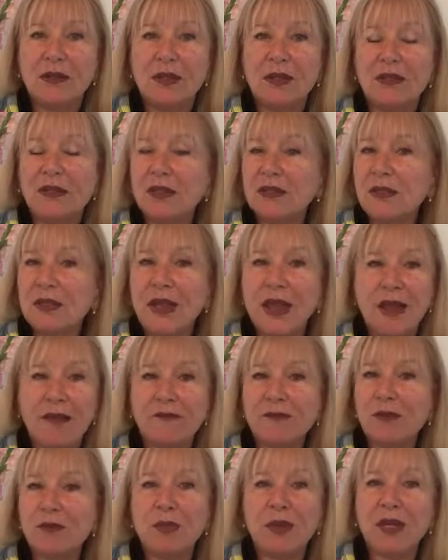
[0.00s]
It doesn't
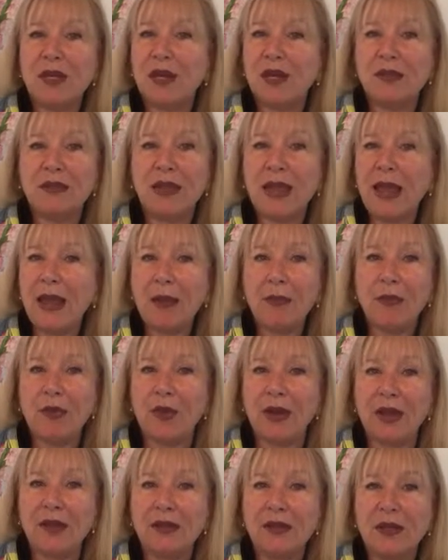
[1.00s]
have to be
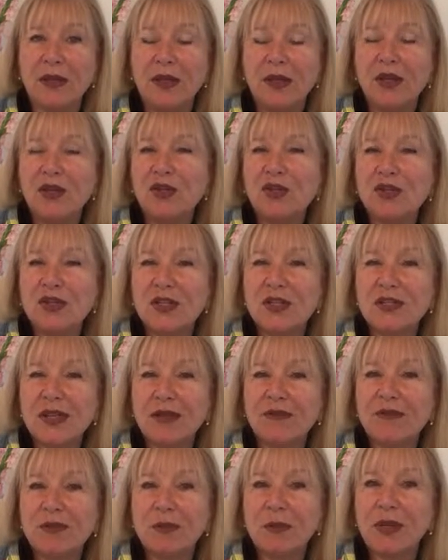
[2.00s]
elaborate. You just
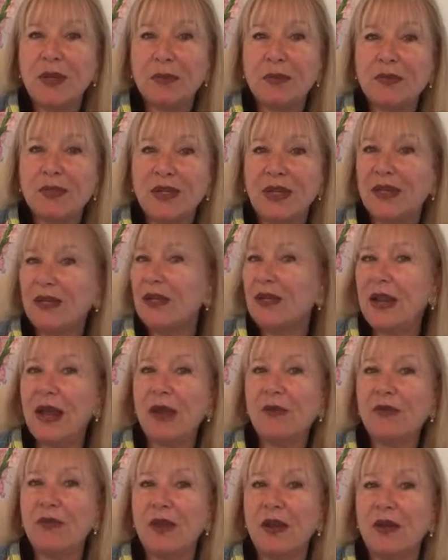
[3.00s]
have to be able to get it
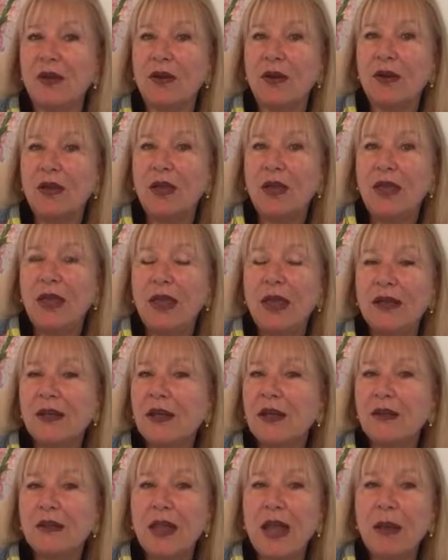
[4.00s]
out there.
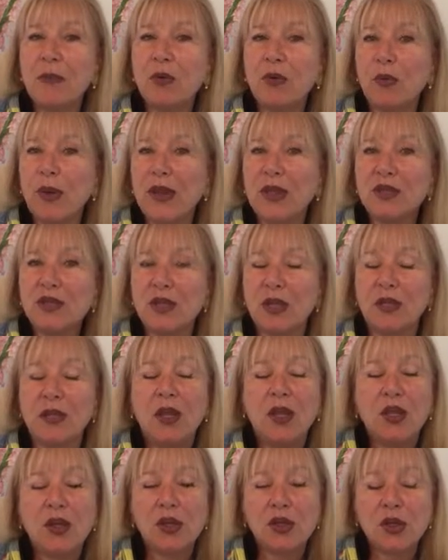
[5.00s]
And collaboration,
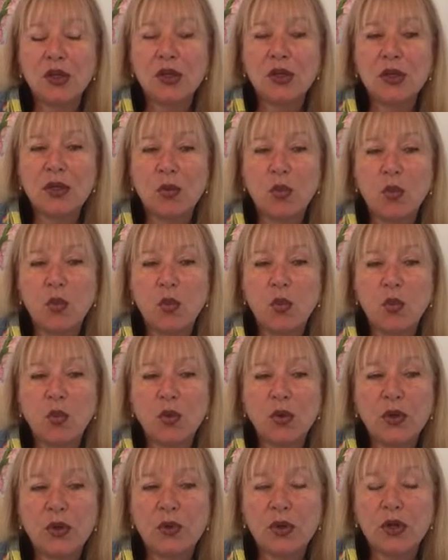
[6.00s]
you know,
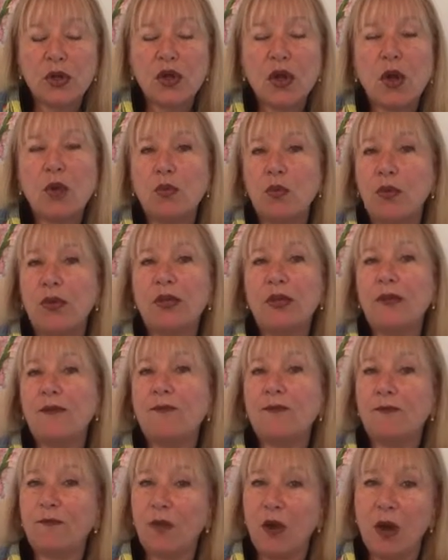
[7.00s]
you can go really
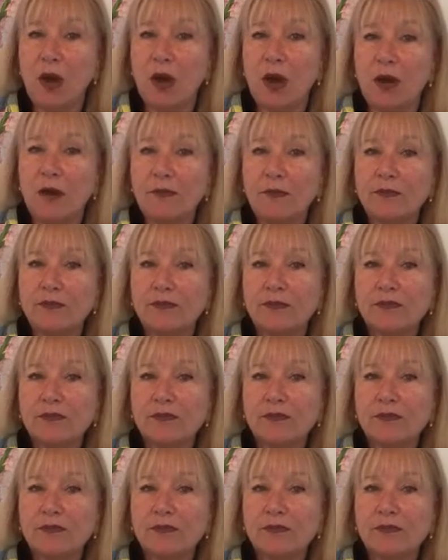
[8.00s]
far